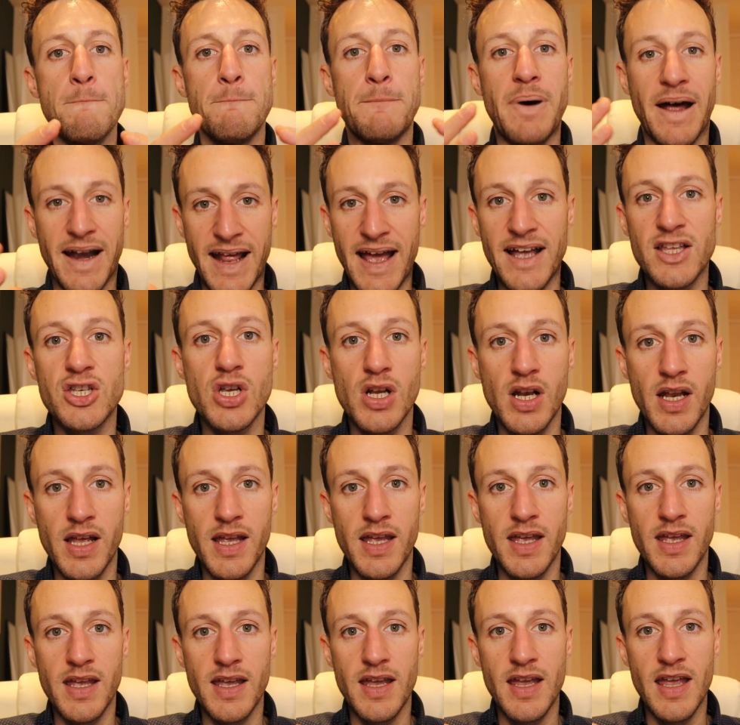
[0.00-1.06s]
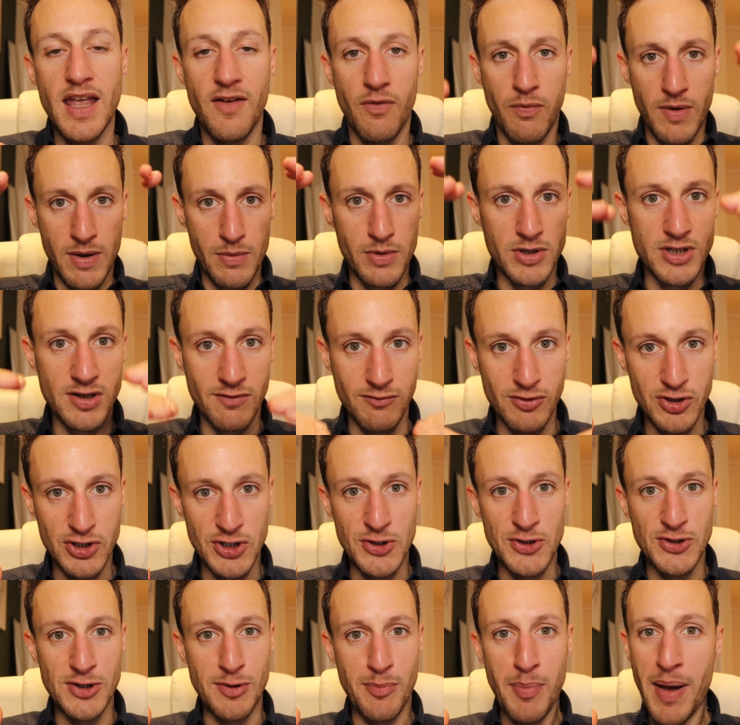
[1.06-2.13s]
But actually, if we were to
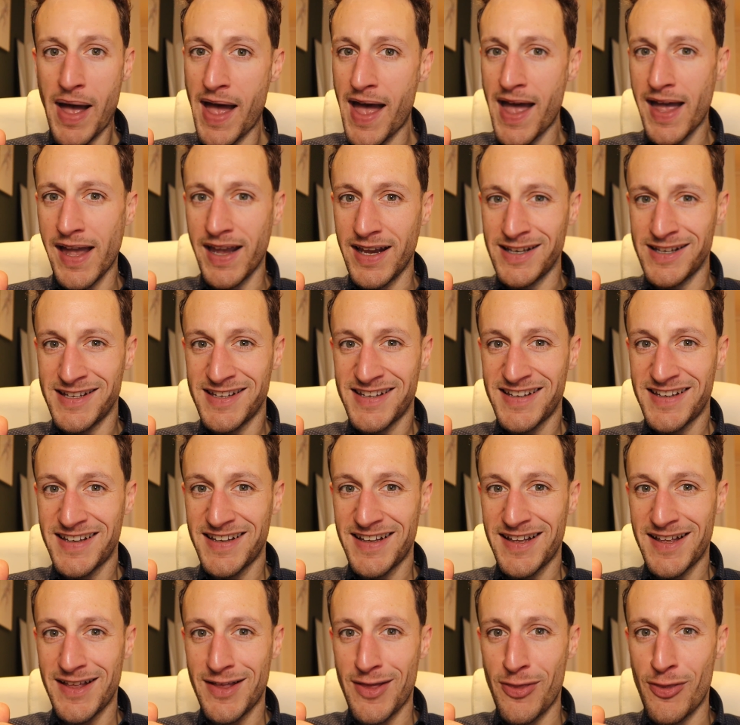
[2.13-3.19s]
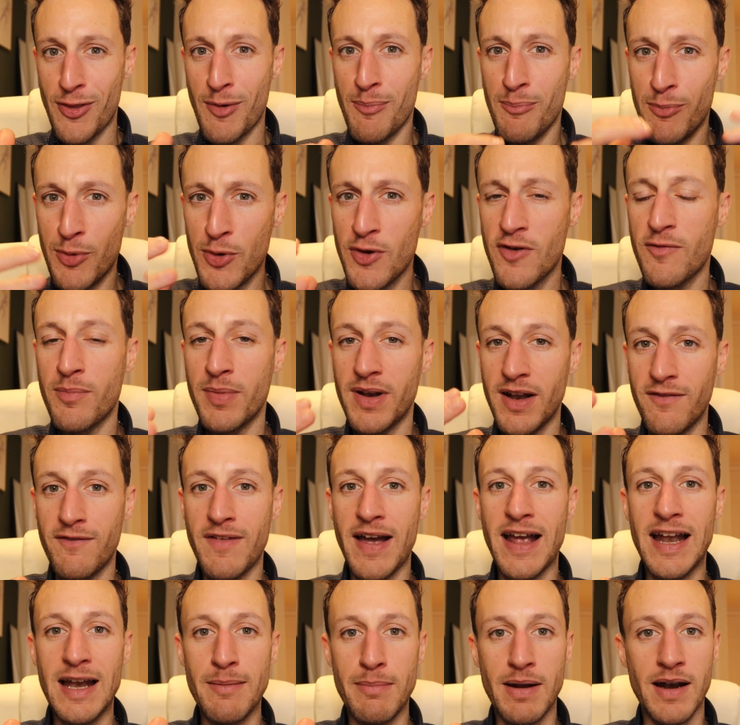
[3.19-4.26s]
reduce the pain, the movement
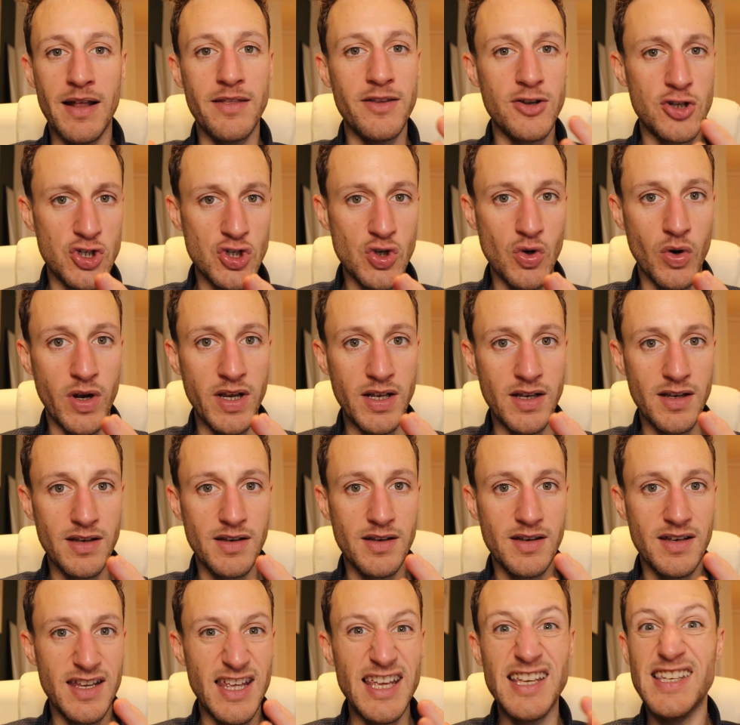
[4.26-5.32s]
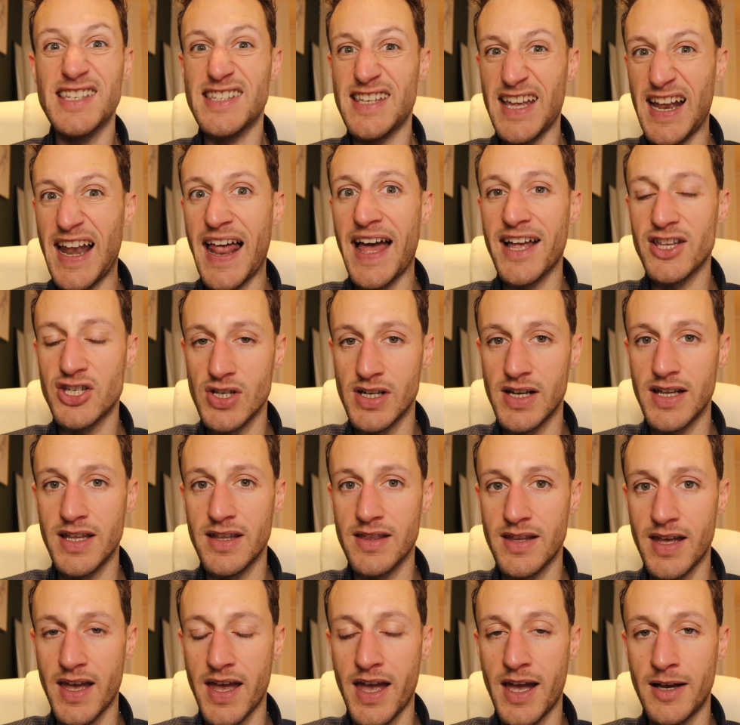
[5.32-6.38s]
available at the joint is still actually
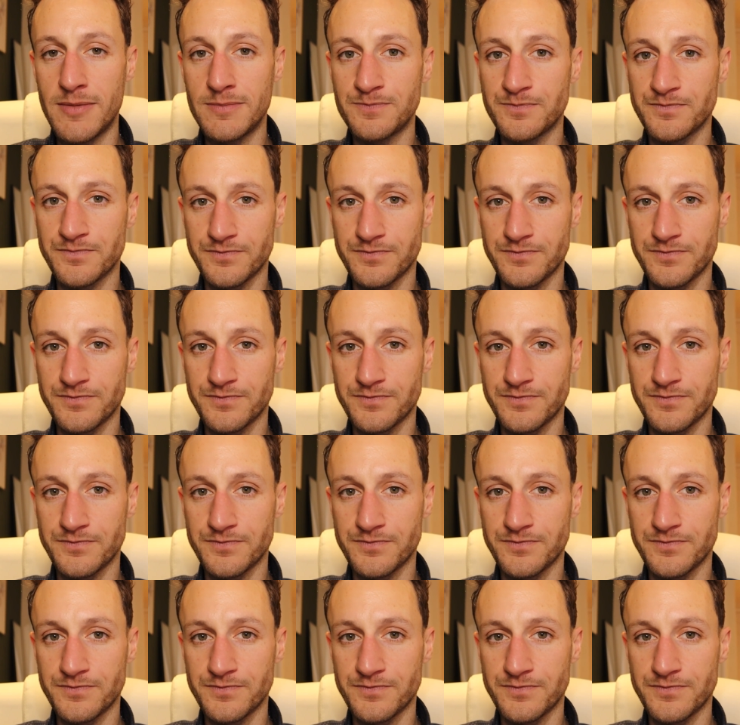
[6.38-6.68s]
there.